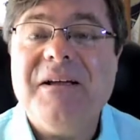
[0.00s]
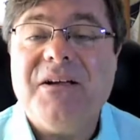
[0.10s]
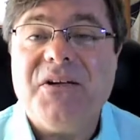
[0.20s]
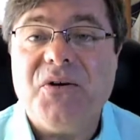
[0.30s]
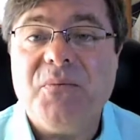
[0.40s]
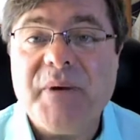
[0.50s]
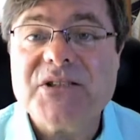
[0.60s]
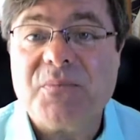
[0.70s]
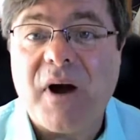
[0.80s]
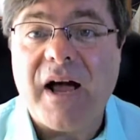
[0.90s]
You'd be
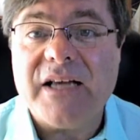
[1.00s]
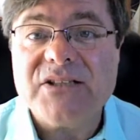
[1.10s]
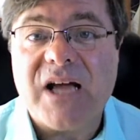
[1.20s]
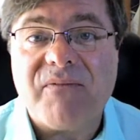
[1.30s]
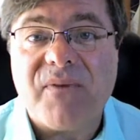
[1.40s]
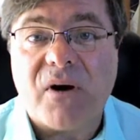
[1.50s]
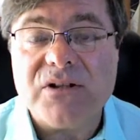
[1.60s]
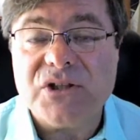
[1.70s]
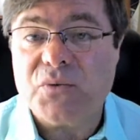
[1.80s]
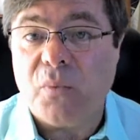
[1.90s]
surprised how far
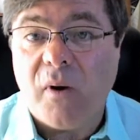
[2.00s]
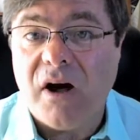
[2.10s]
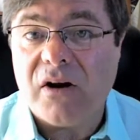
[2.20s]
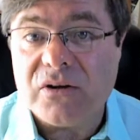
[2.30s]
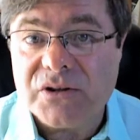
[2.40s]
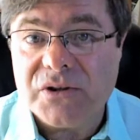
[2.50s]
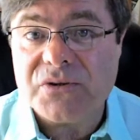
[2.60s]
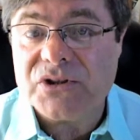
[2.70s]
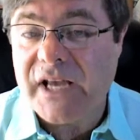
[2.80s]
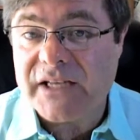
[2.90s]
just one or
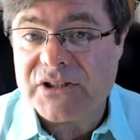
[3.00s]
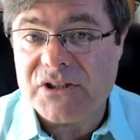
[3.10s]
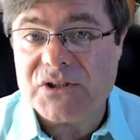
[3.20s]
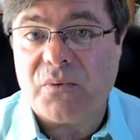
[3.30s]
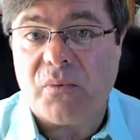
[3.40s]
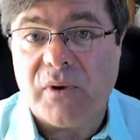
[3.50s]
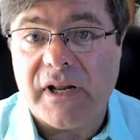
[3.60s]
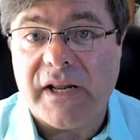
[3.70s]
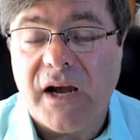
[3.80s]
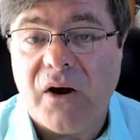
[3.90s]
two sessions will
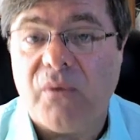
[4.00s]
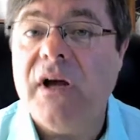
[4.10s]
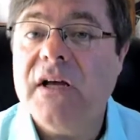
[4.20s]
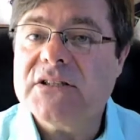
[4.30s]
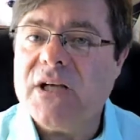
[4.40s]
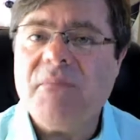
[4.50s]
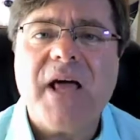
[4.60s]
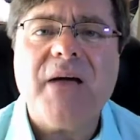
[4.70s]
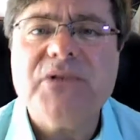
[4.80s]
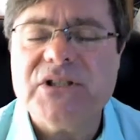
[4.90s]
really go.
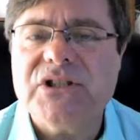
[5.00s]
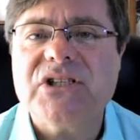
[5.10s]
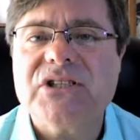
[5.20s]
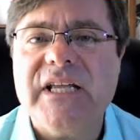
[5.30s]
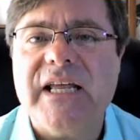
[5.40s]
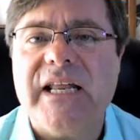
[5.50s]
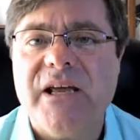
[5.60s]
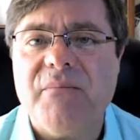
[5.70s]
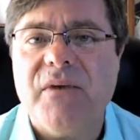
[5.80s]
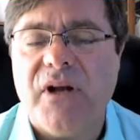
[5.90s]
Sometimes you just need
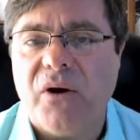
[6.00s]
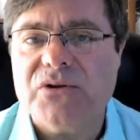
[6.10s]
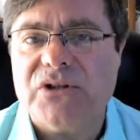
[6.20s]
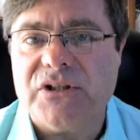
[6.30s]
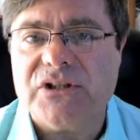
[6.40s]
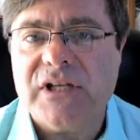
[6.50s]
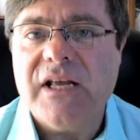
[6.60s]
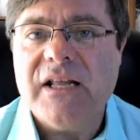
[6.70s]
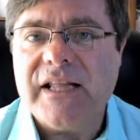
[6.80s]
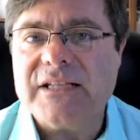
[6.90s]
hypnosis
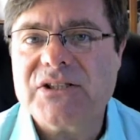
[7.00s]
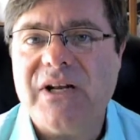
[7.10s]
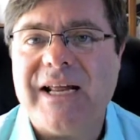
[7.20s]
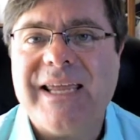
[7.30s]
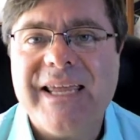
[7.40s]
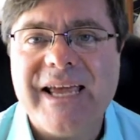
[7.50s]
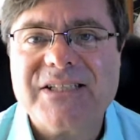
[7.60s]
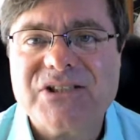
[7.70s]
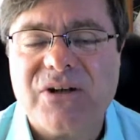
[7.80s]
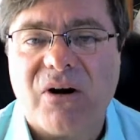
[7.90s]
that's going to
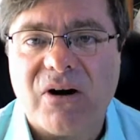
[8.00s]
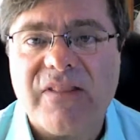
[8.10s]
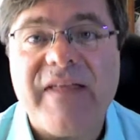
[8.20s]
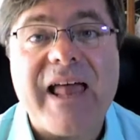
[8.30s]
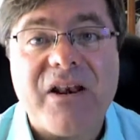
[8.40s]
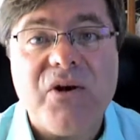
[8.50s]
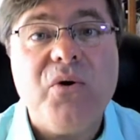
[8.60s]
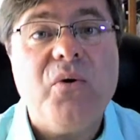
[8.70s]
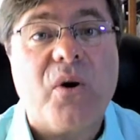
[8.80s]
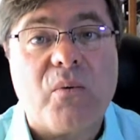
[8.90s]
kickstart that
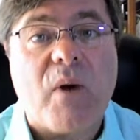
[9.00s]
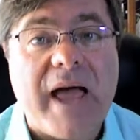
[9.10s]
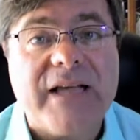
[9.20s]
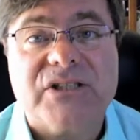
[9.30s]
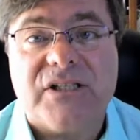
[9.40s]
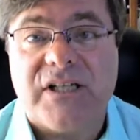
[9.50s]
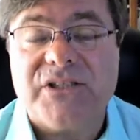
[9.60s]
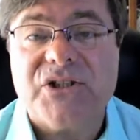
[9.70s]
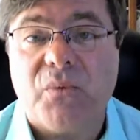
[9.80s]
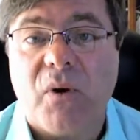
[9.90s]
new horizon
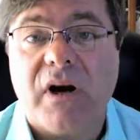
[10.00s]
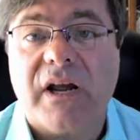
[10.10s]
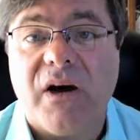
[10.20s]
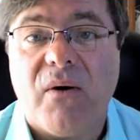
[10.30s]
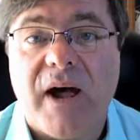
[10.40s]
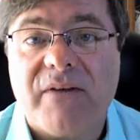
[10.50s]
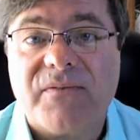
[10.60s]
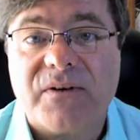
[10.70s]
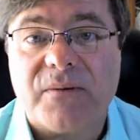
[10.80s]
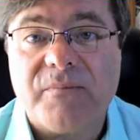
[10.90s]
that you want to go
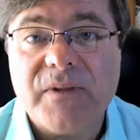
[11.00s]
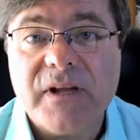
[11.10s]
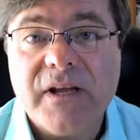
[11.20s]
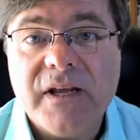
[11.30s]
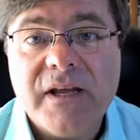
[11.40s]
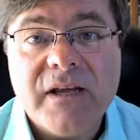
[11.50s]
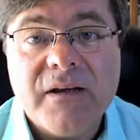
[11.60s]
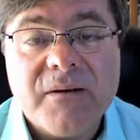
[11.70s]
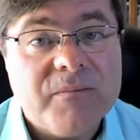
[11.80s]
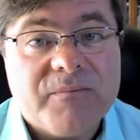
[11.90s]
after.
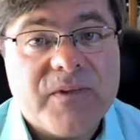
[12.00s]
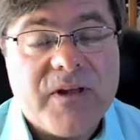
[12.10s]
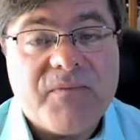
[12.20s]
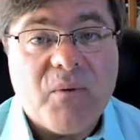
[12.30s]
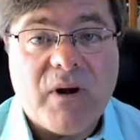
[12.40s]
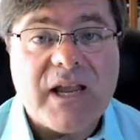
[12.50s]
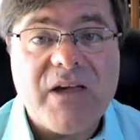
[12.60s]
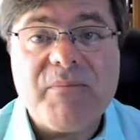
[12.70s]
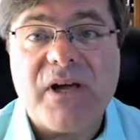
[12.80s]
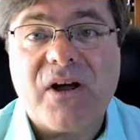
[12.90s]
If you want to
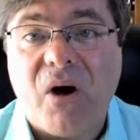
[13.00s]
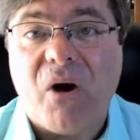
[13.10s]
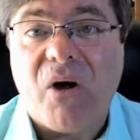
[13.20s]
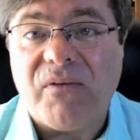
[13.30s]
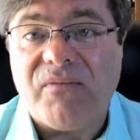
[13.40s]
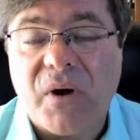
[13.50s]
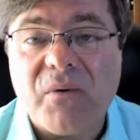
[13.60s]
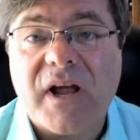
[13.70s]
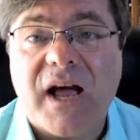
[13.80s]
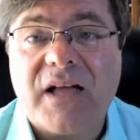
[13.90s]
give me a call, the
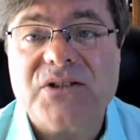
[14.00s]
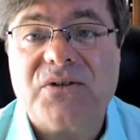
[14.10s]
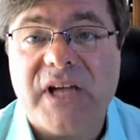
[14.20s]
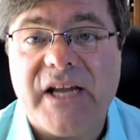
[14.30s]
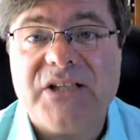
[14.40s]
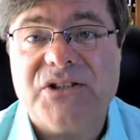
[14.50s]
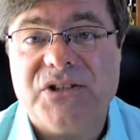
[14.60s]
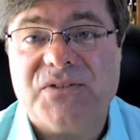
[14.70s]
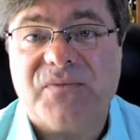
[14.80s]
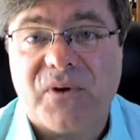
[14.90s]
phone consultation
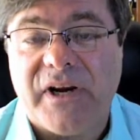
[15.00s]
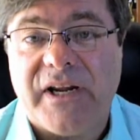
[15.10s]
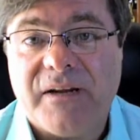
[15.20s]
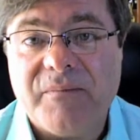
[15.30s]
is free.